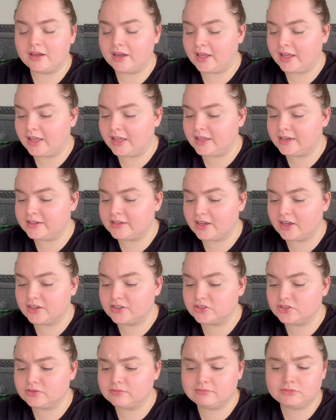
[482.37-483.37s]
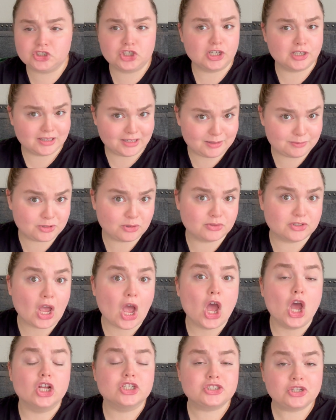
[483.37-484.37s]
And she claims it was
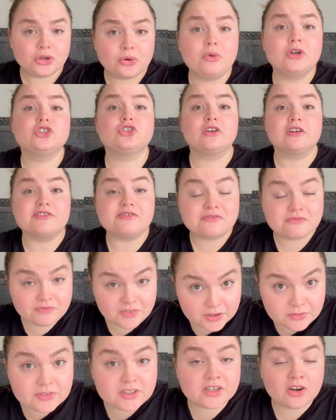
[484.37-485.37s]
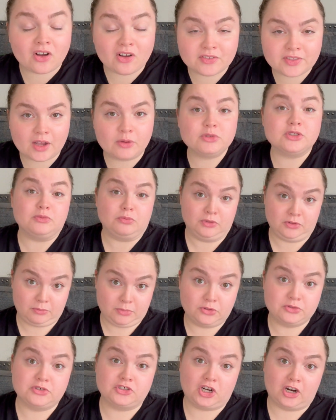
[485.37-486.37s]
$250. That was the
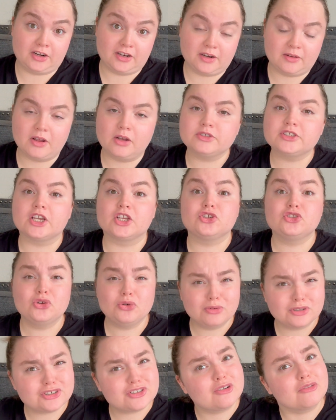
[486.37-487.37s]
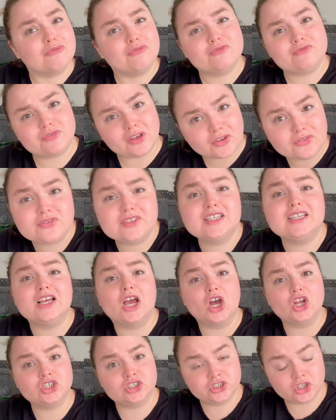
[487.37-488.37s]
most shocking news. I was like,
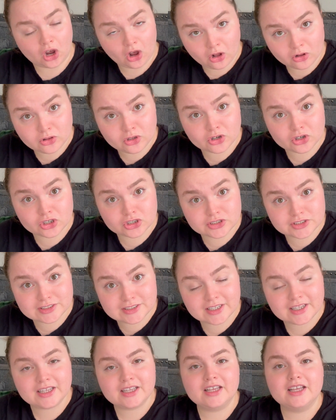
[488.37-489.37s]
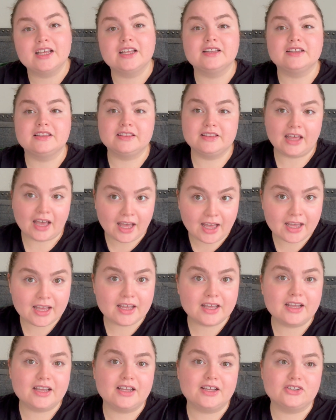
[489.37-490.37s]
$250?
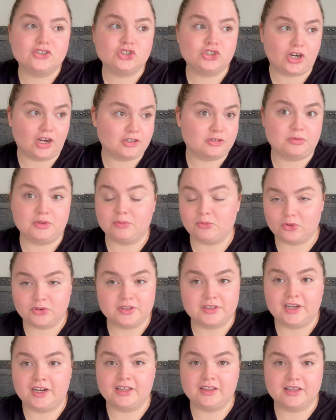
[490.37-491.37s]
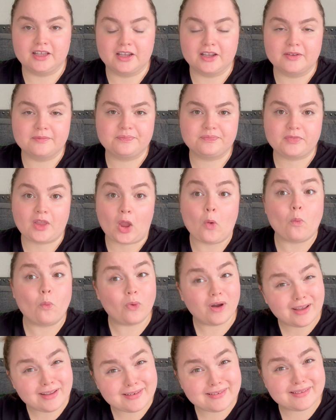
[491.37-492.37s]
That shocked me more than anything.
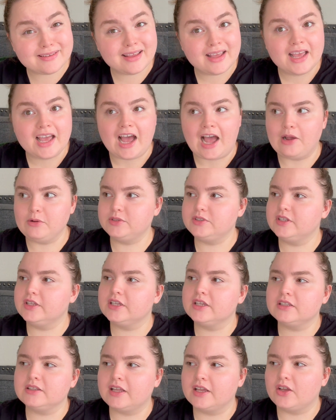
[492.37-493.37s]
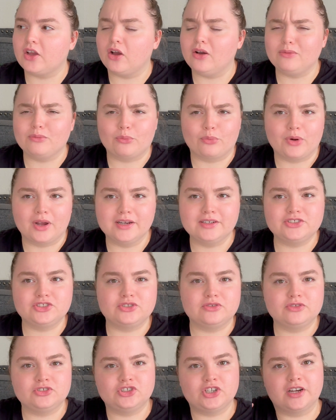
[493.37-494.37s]
What? I was thinking like, what?
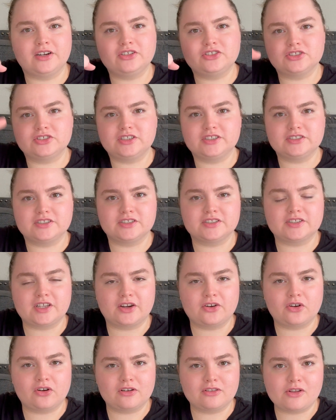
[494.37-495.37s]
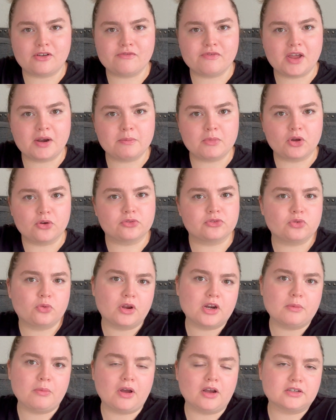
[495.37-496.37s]
Jenna just needs to send her a little Venmo,
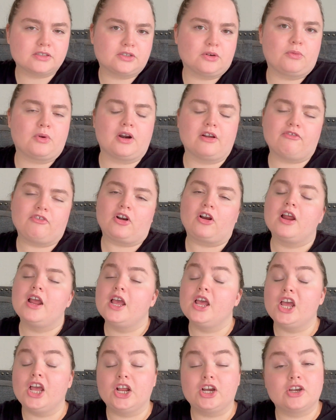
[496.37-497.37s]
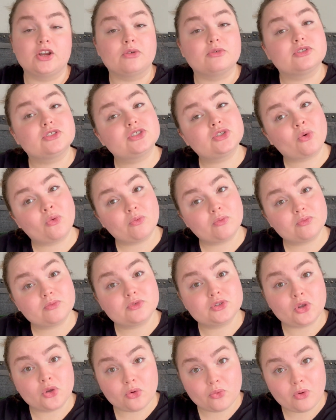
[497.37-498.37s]
$20 or whatever.
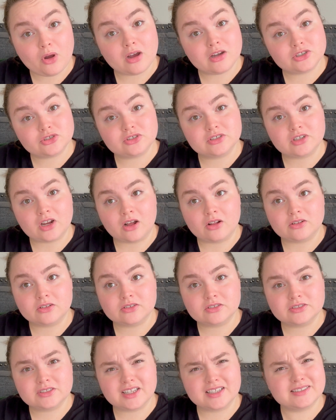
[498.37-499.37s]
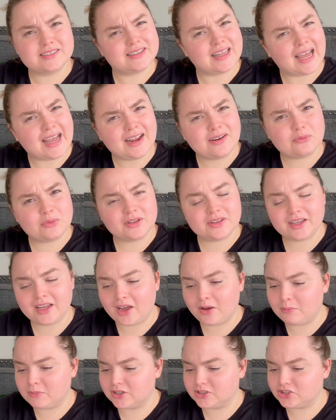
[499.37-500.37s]
$200? Is that really
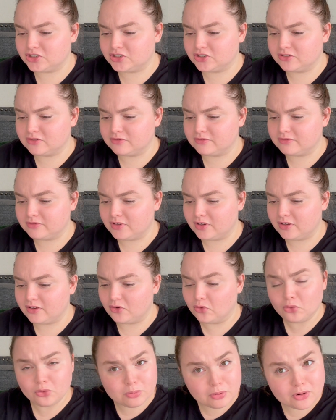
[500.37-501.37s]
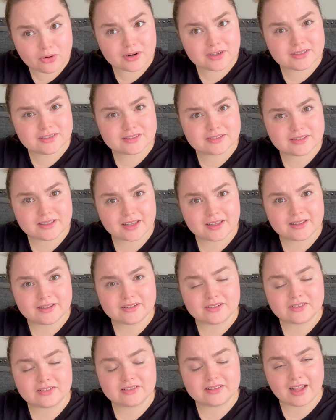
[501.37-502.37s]
how much Uber is
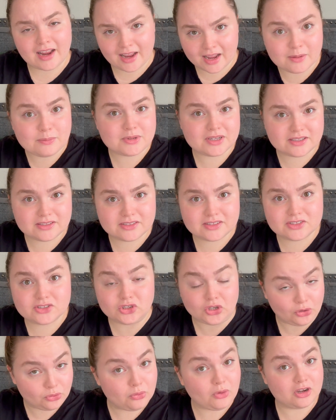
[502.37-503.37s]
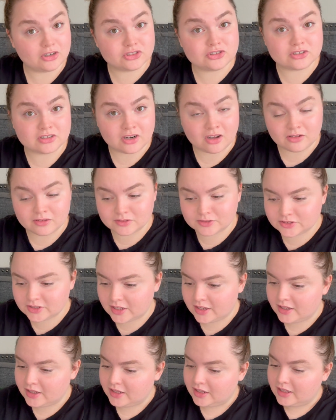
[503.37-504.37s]
in the Hamptons? $200?
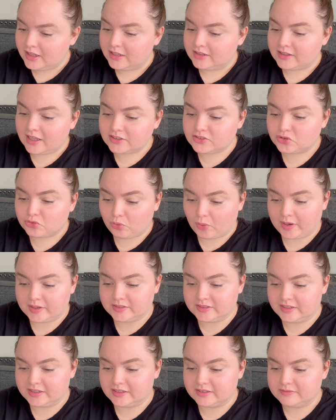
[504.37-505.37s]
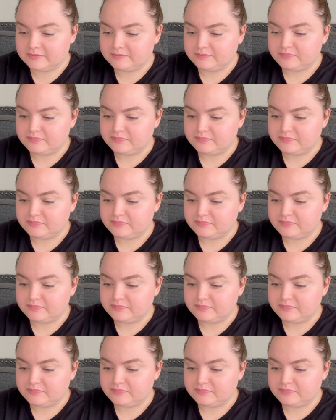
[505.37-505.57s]
That's crazy.